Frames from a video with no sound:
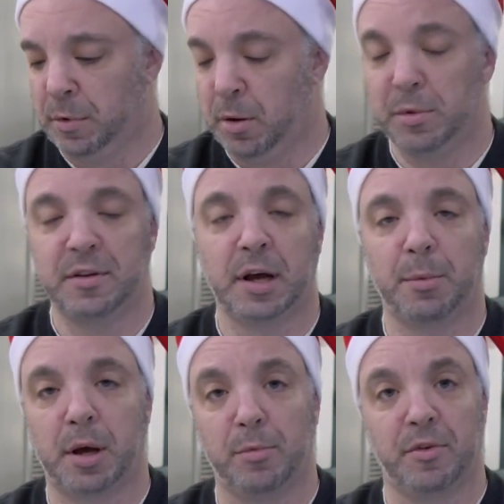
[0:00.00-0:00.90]
And when the time
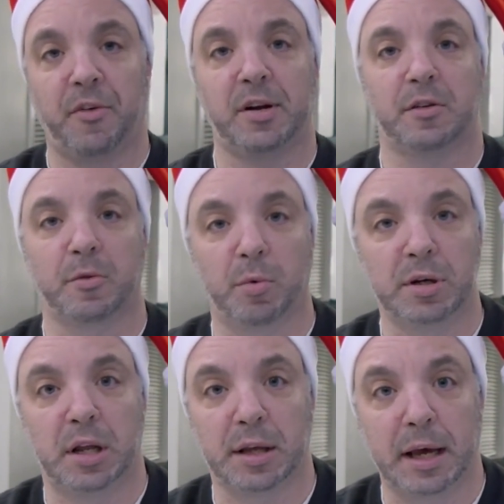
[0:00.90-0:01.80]
comes, I'll find another
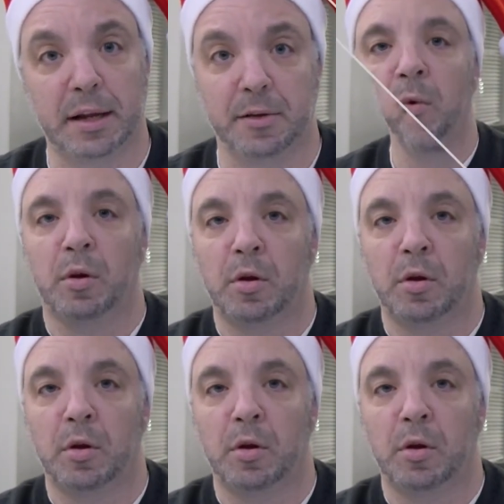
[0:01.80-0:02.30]
one, I'll get it.